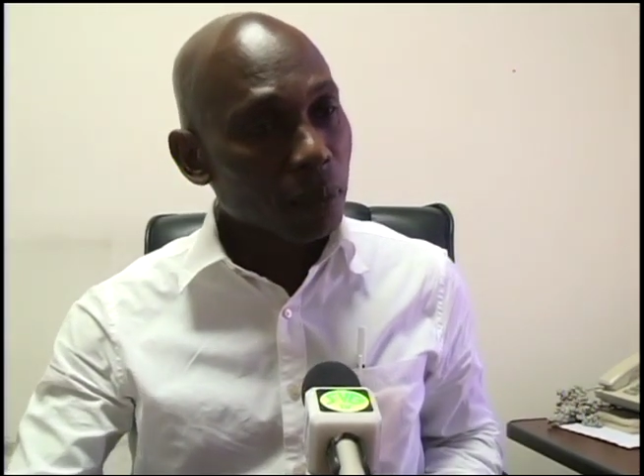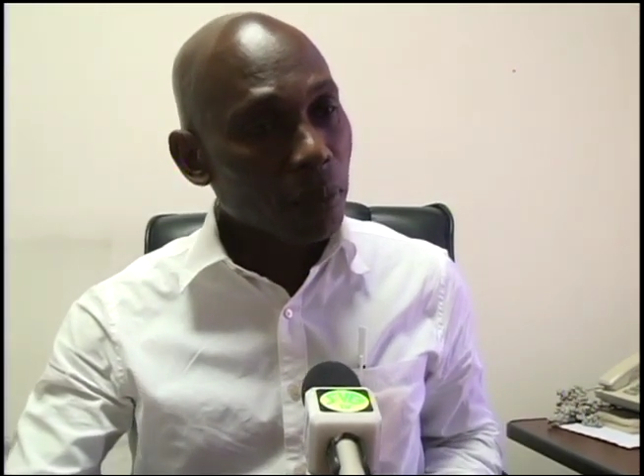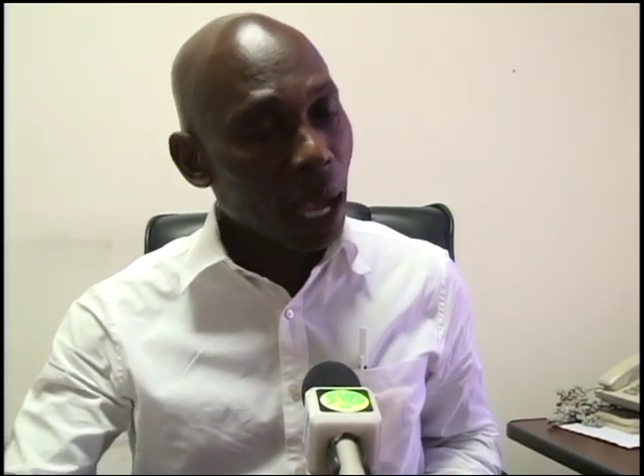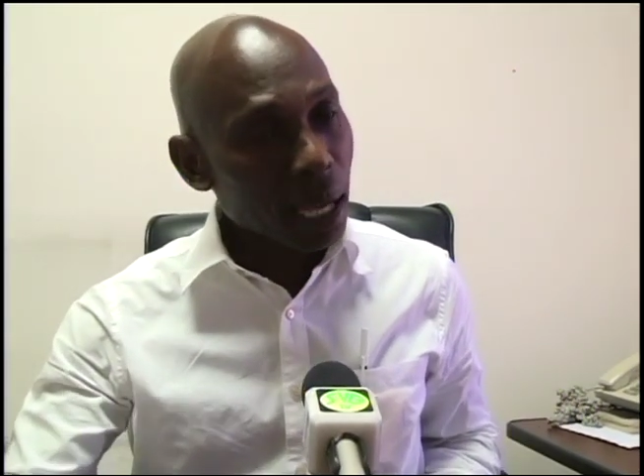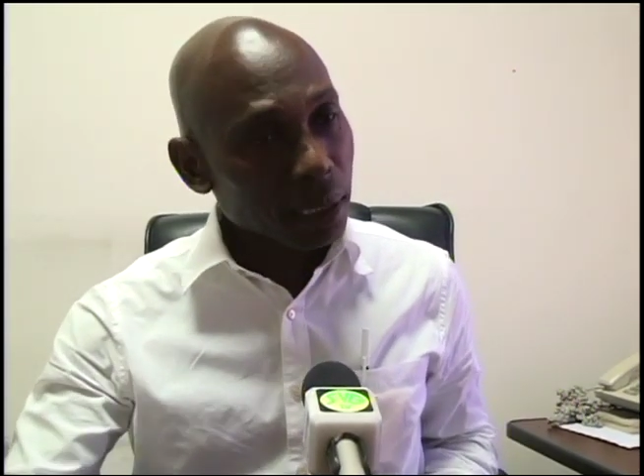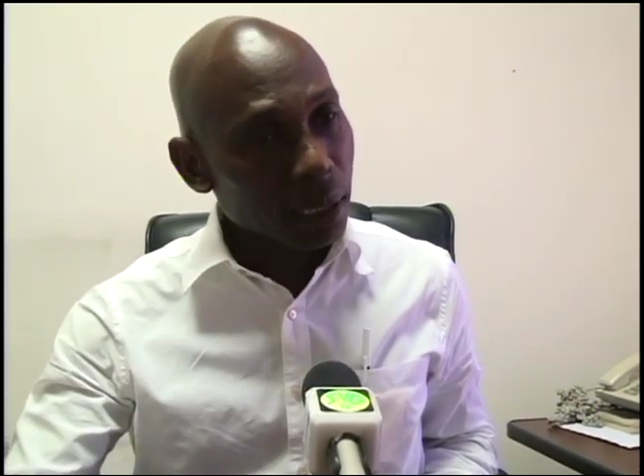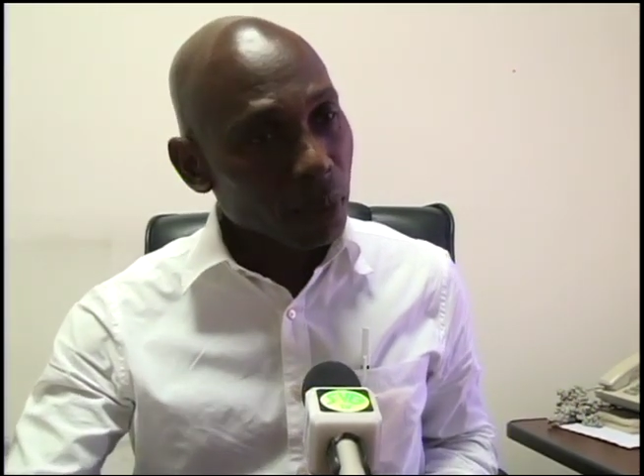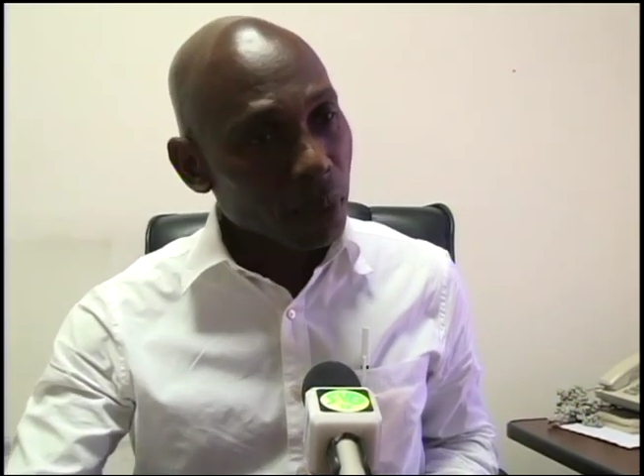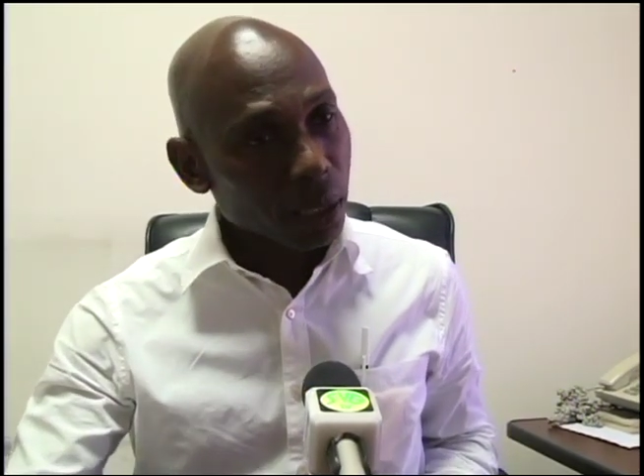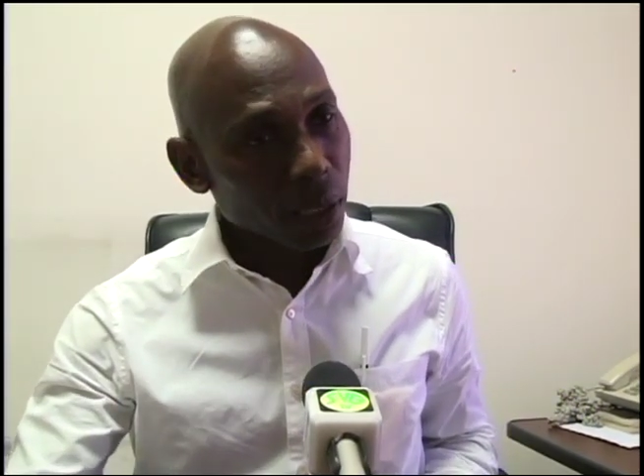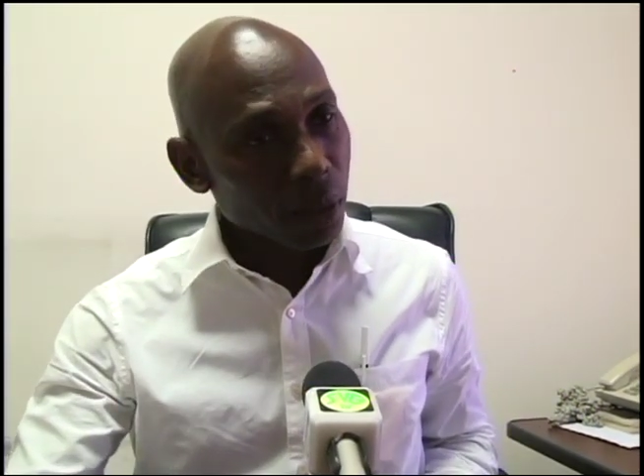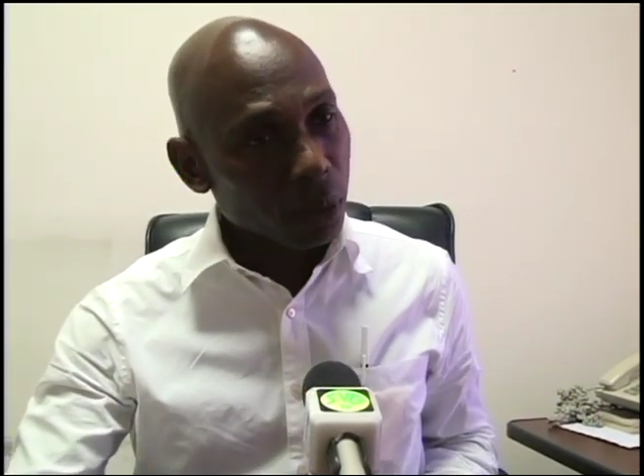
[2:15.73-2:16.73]
passed that
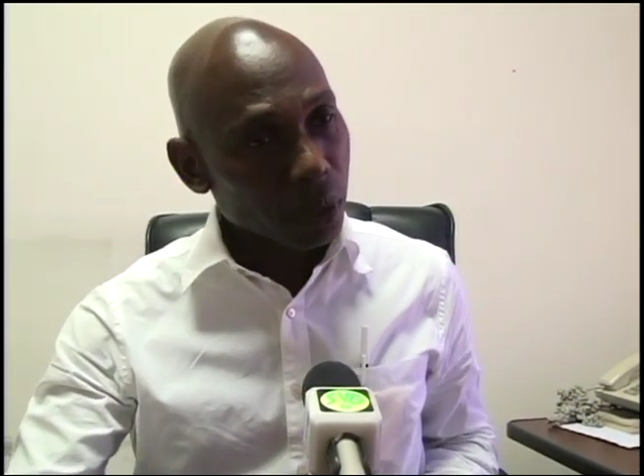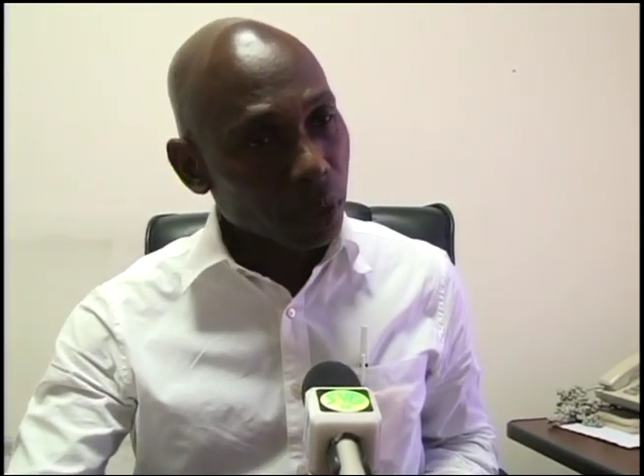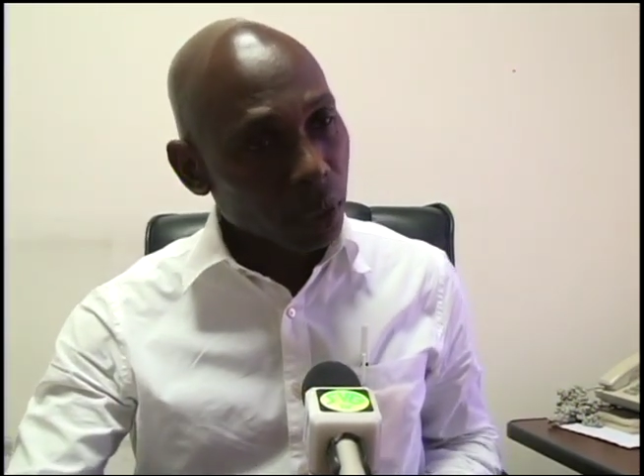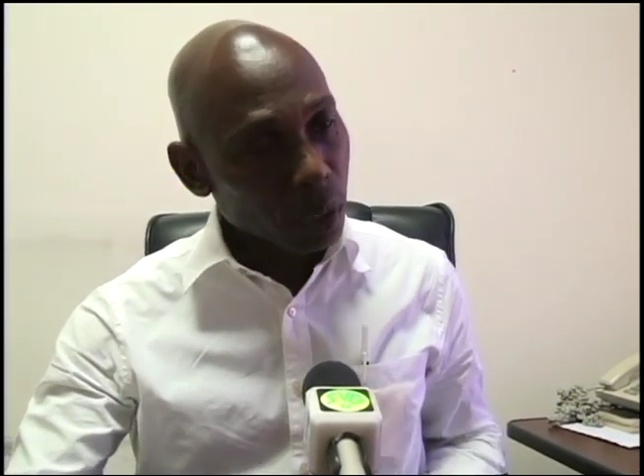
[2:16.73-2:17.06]
resolution,